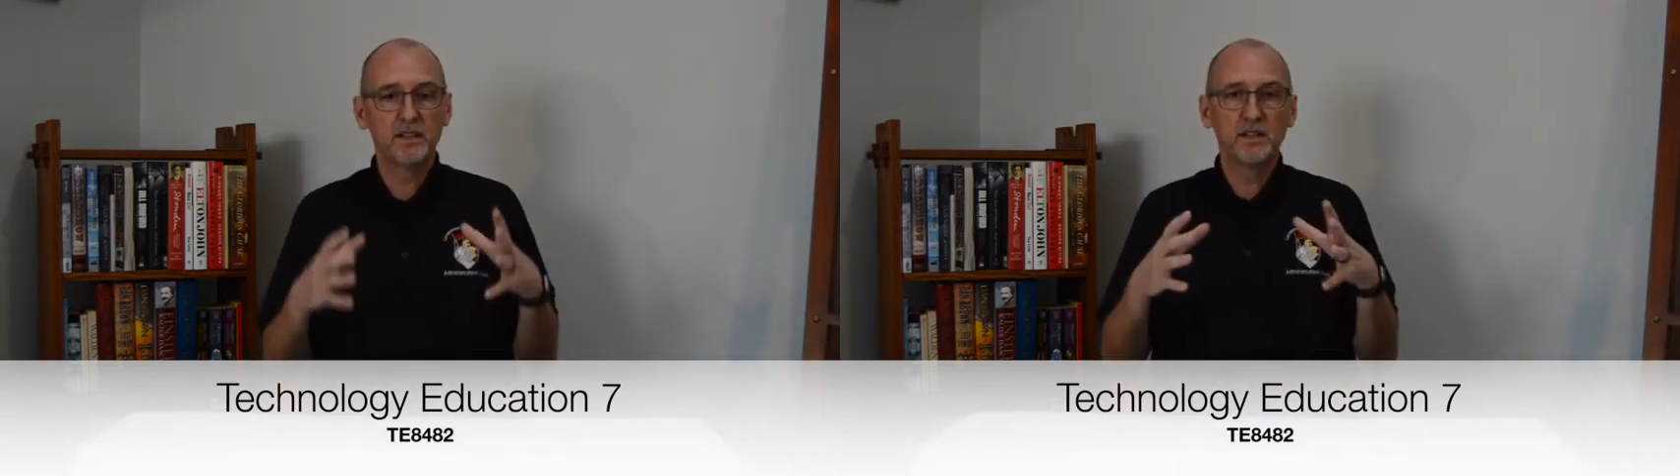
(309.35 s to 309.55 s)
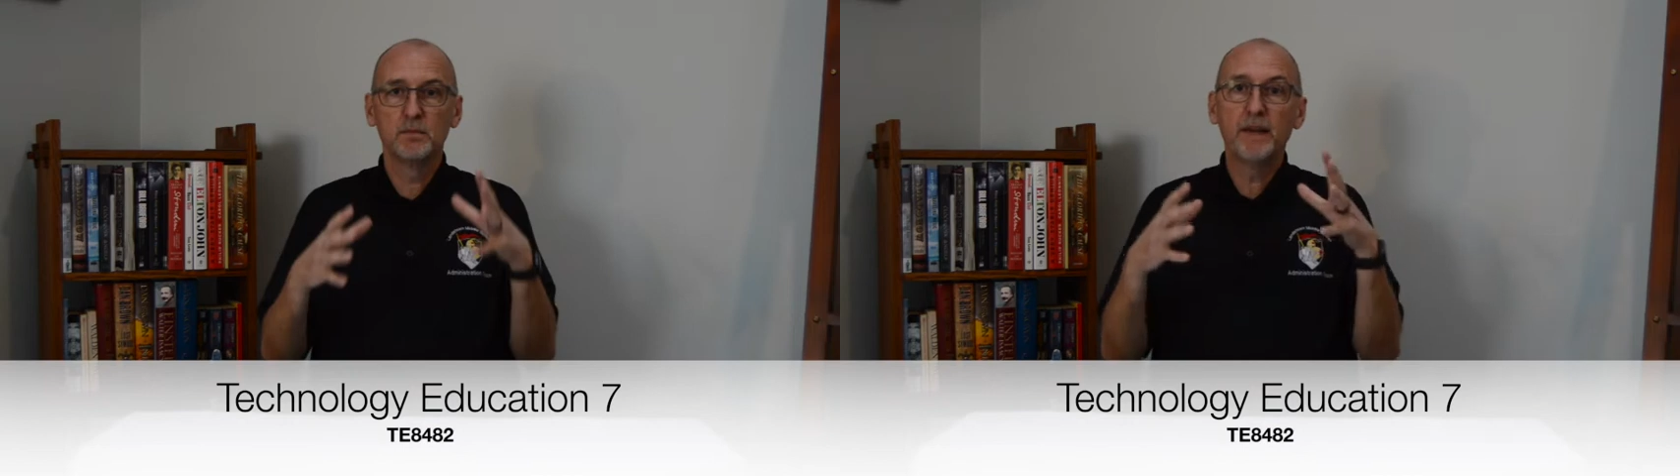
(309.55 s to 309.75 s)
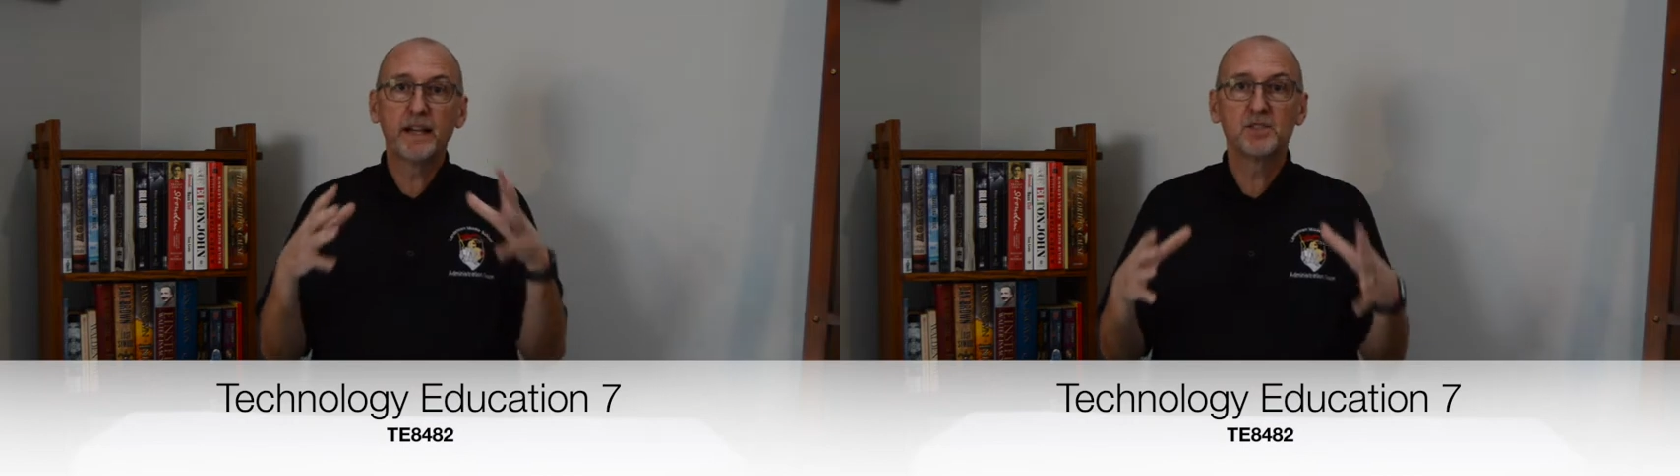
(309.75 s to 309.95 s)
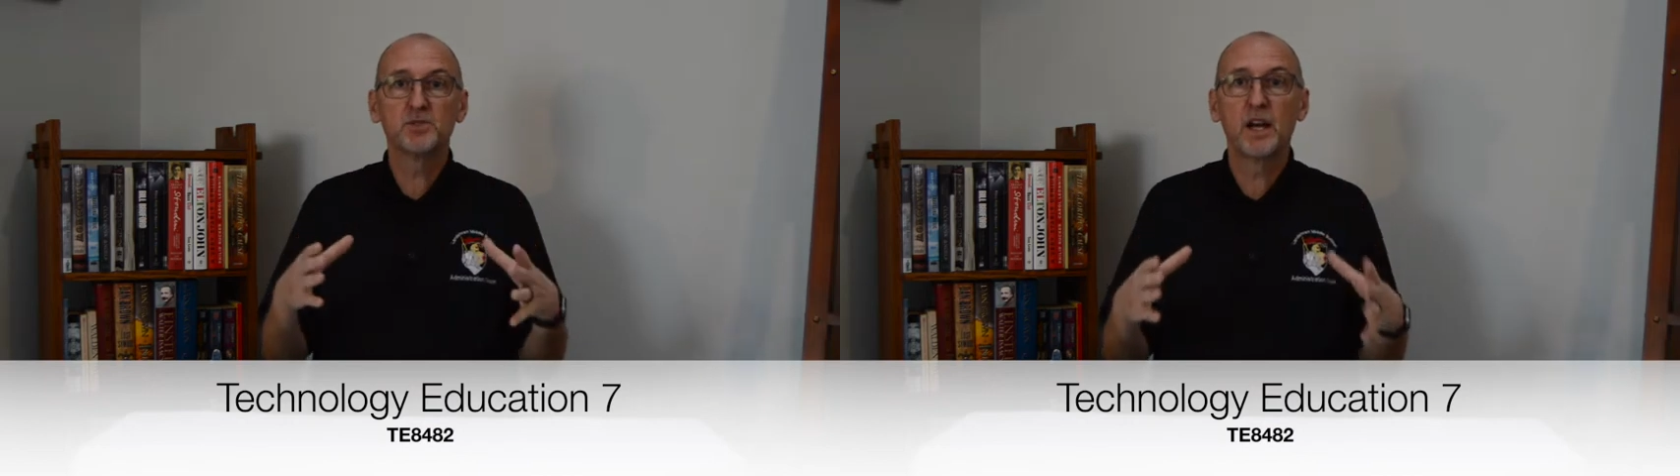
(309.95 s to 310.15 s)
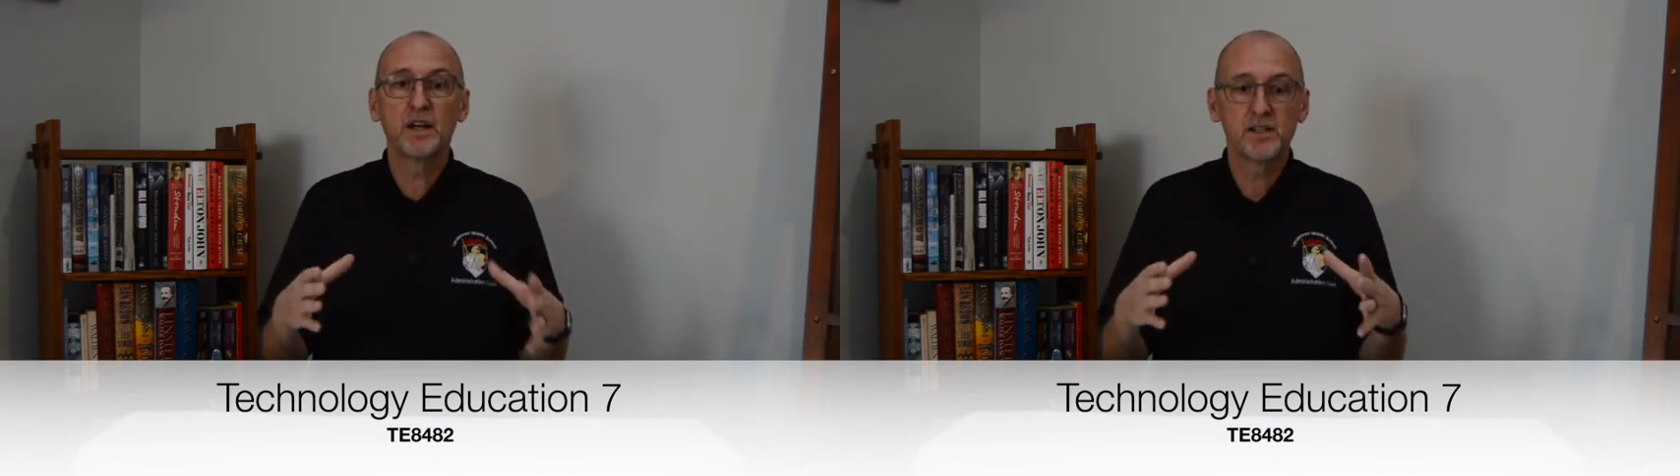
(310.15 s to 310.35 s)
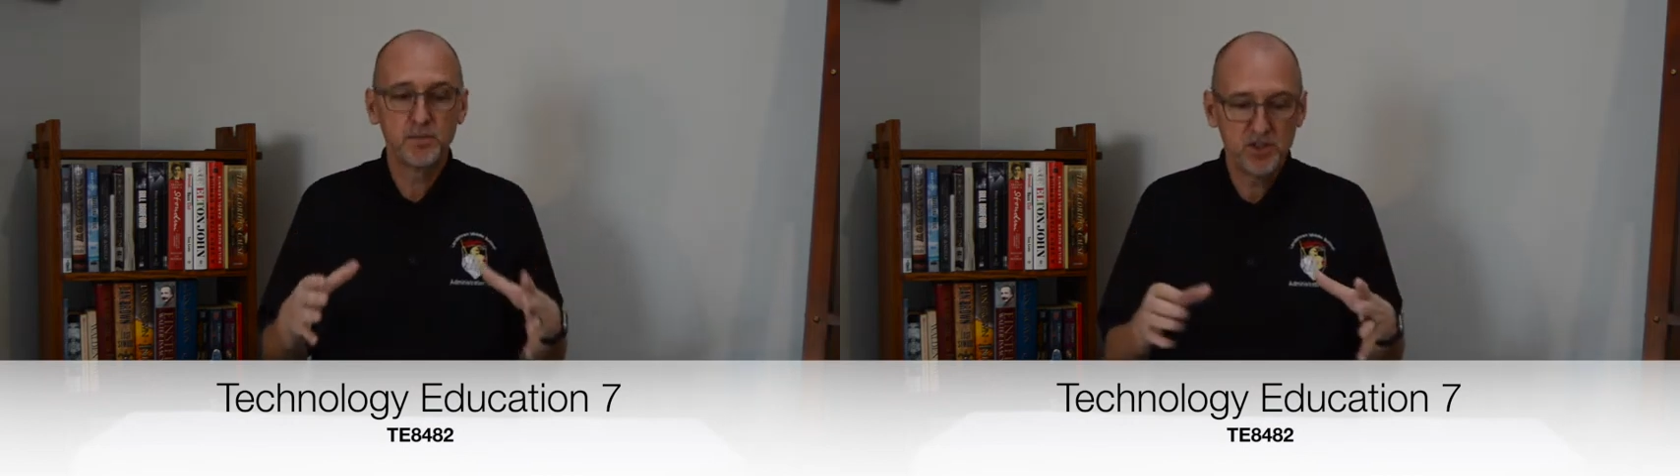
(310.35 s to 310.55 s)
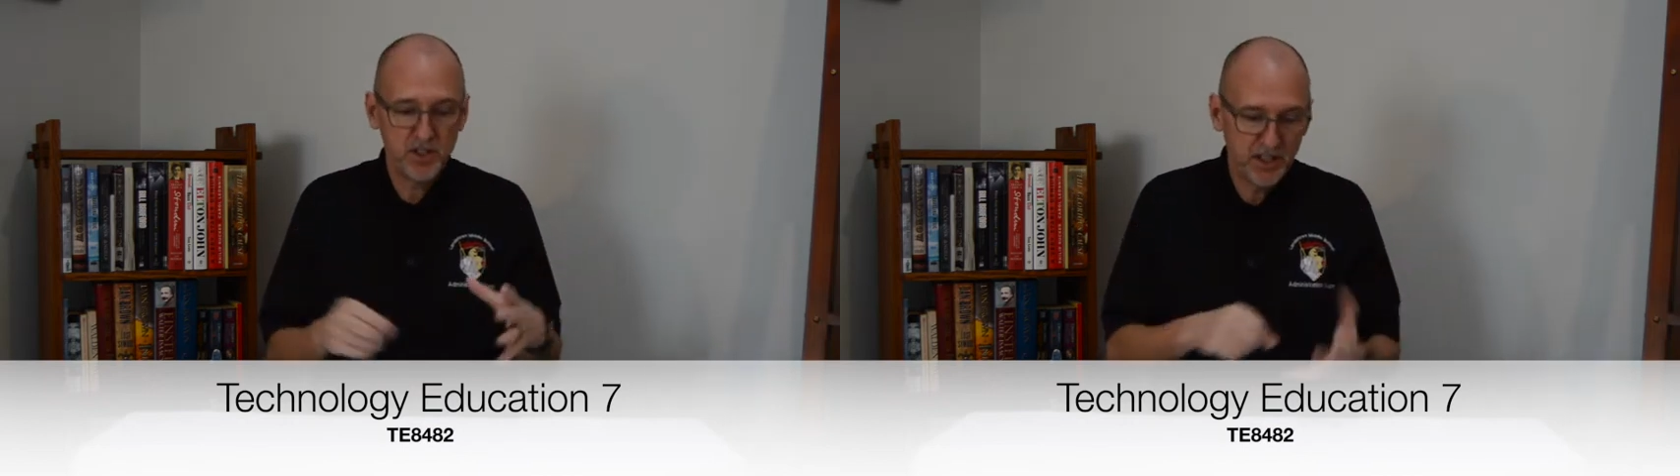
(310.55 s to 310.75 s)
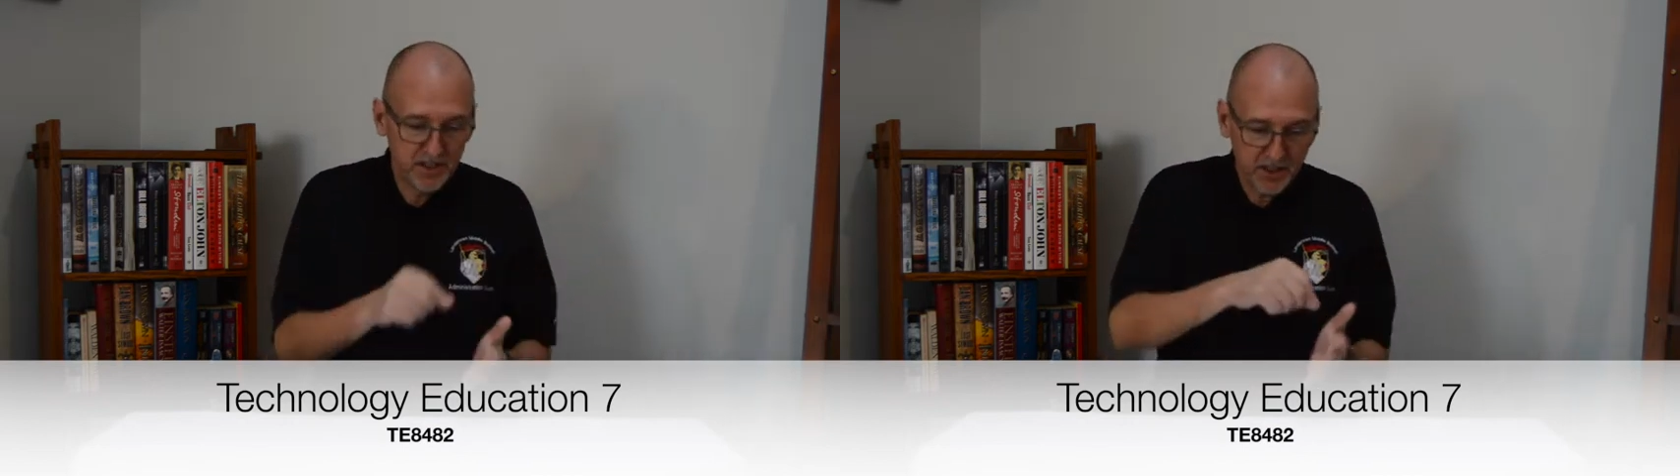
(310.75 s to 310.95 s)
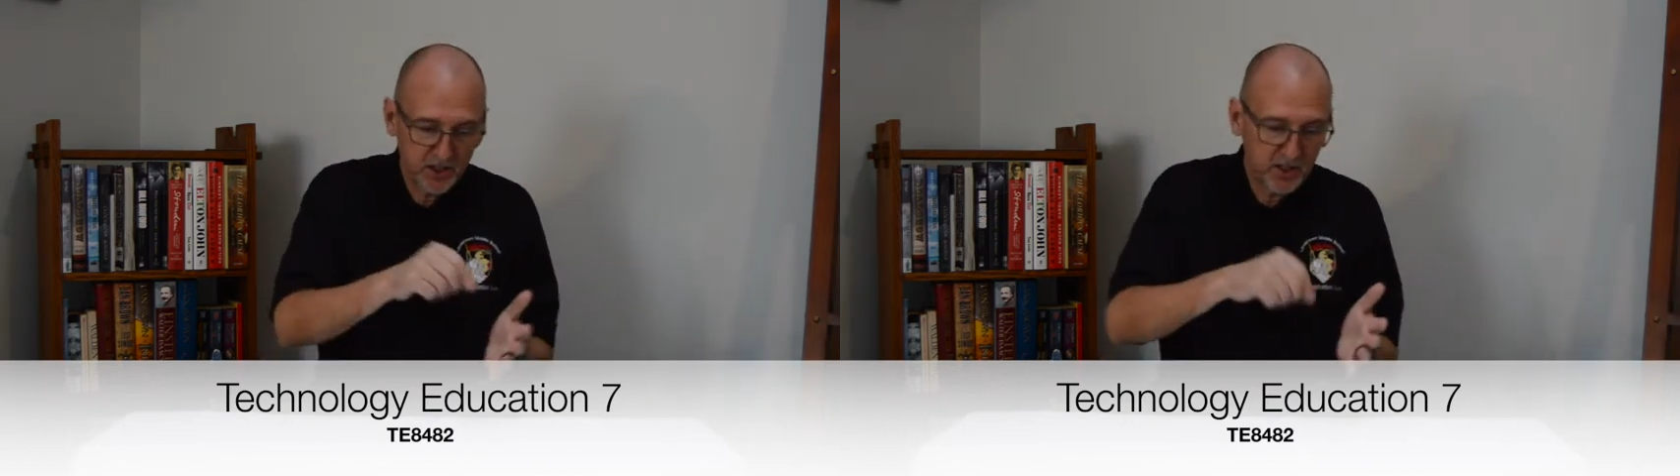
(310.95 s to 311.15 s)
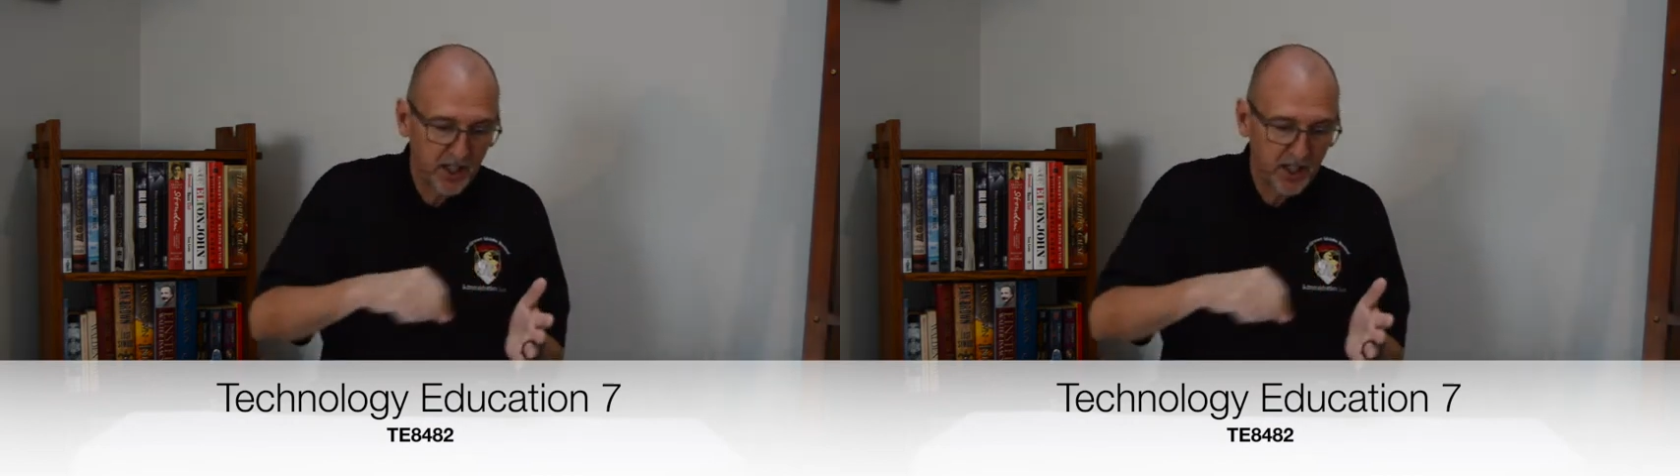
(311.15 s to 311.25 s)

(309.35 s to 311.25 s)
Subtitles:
a little mechatronics machine that